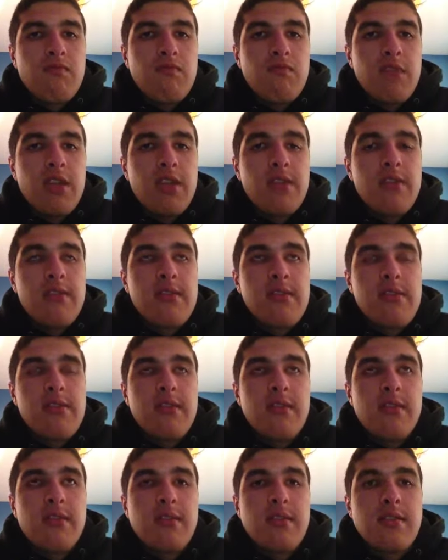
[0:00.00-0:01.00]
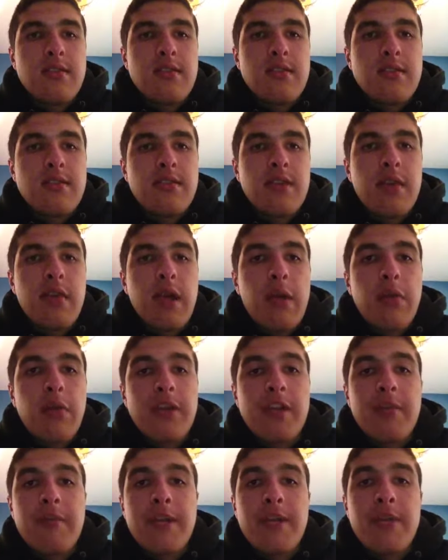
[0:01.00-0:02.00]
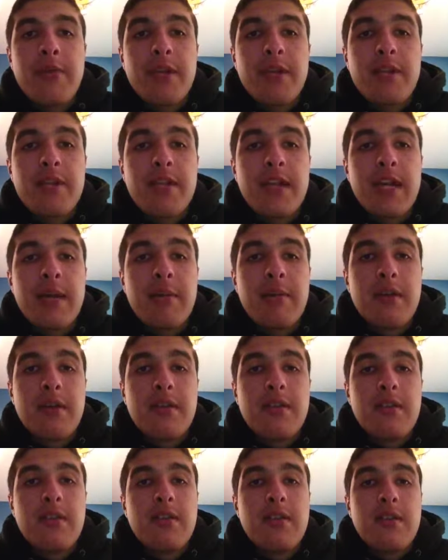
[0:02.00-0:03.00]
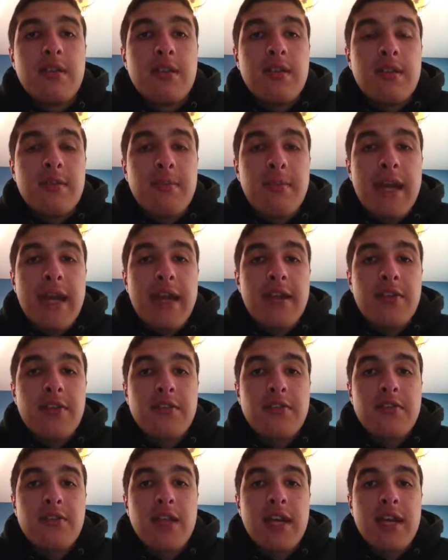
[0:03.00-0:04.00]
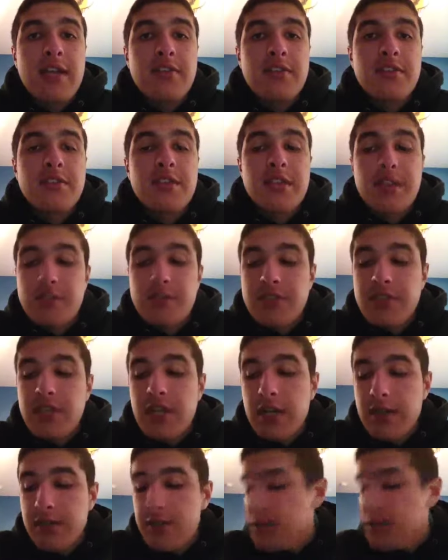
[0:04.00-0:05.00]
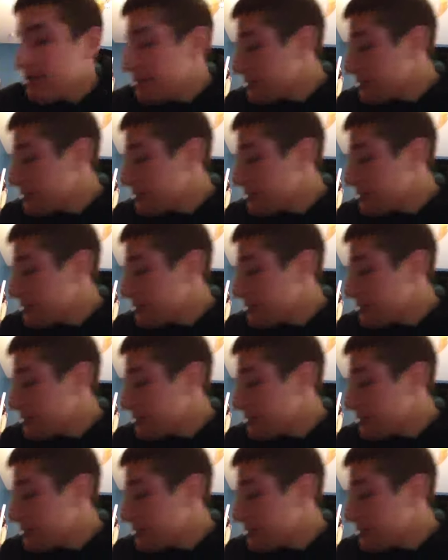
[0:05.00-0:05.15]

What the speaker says: yeah. So I work at a Piggly Wiggly. I'm a bagger / stalker.